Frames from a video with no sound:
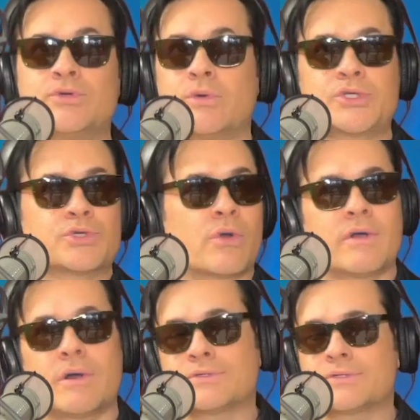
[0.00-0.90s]
George
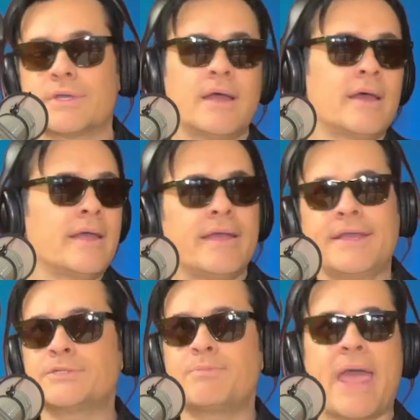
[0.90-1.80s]
Soros,
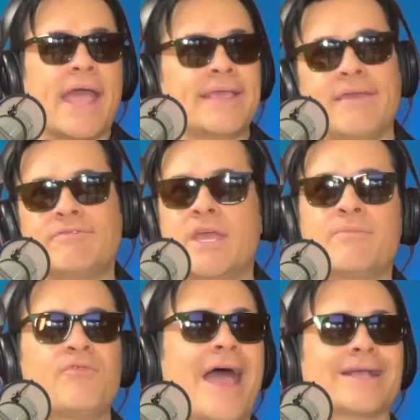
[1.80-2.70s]
his PAC gave
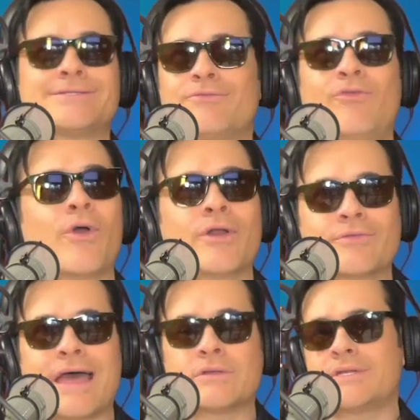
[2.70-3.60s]
Kim Foxx
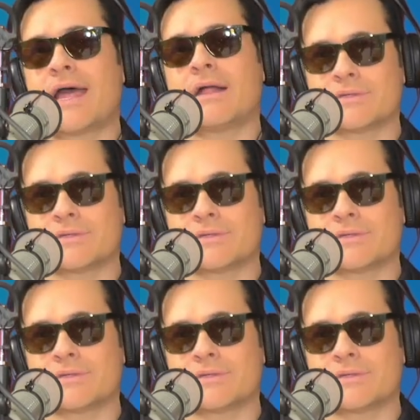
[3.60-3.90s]
$400,000.